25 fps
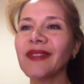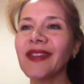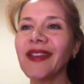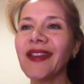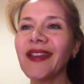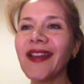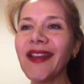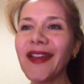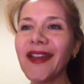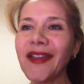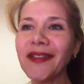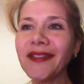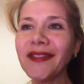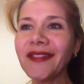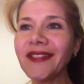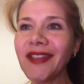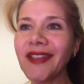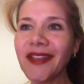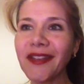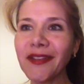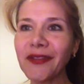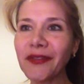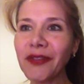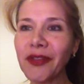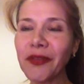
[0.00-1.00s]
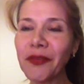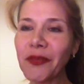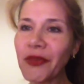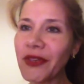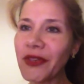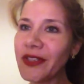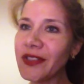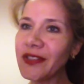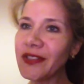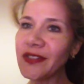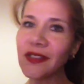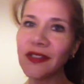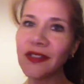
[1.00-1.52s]
Hi Tech
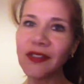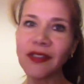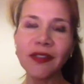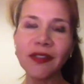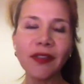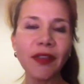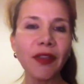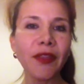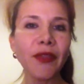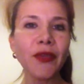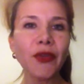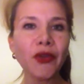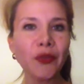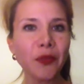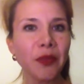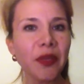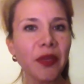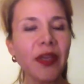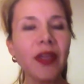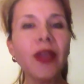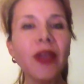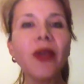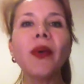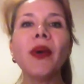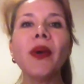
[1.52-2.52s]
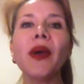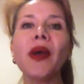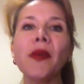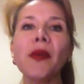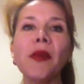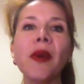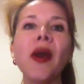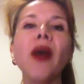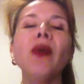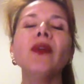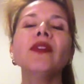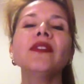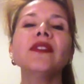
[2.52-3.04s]
Flippers, this is the third video
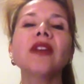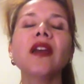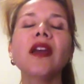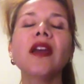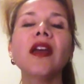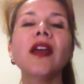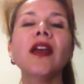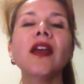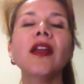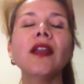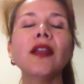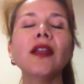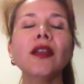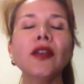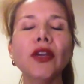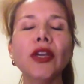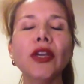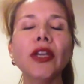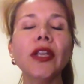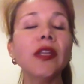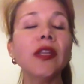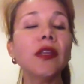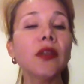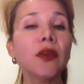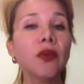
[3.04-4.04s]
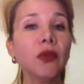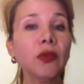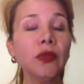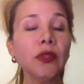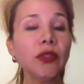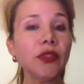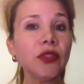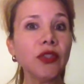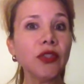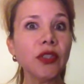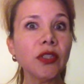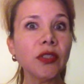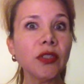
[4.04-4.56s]
about learning
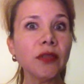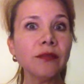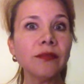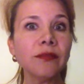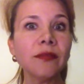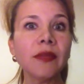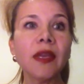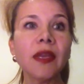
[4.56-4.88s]
culture,